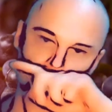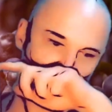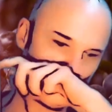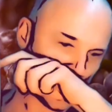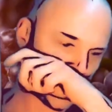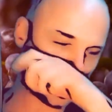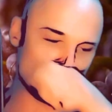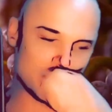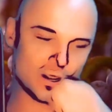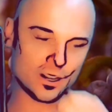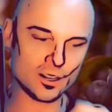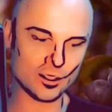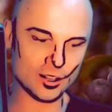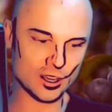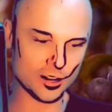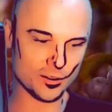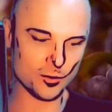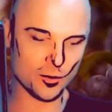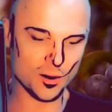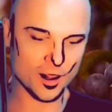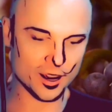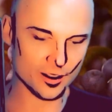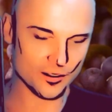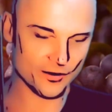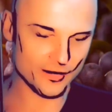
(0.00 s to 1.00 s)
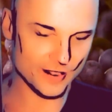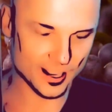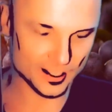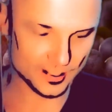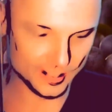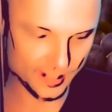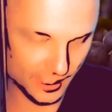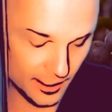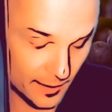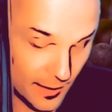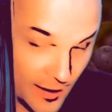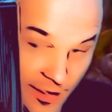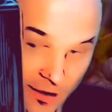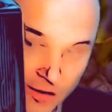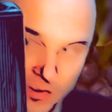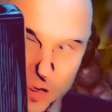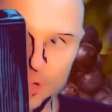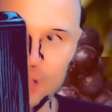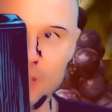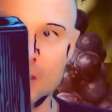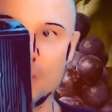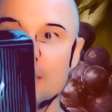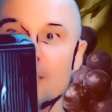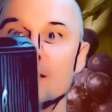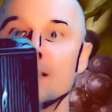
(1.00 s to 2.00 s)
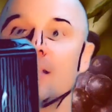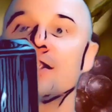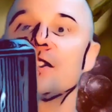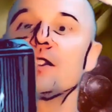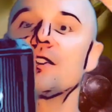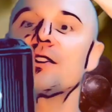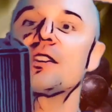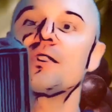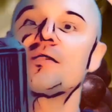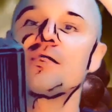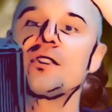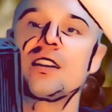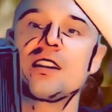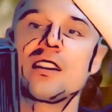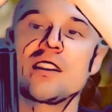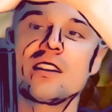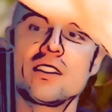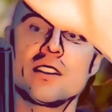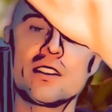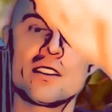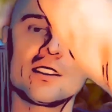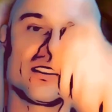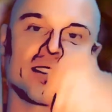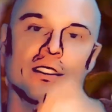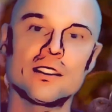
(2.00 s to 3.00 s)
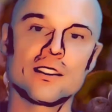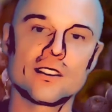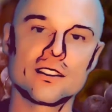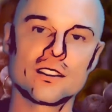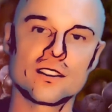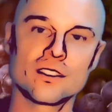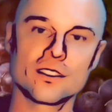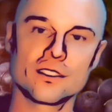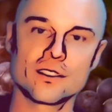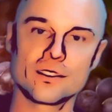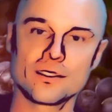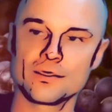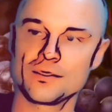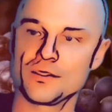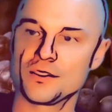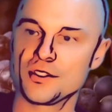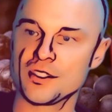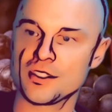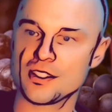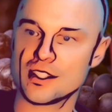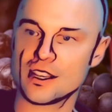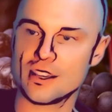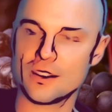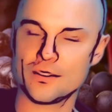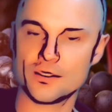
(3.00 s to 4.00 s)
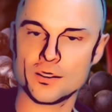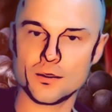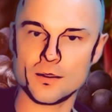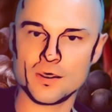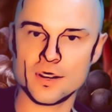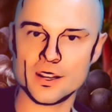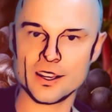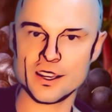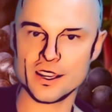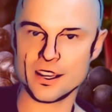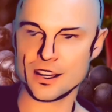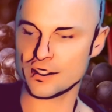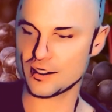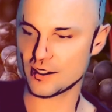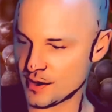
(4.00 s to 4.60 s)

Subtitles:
I've done a lot of water fasting. It's been a few years since I've done it, since I left Hawaii.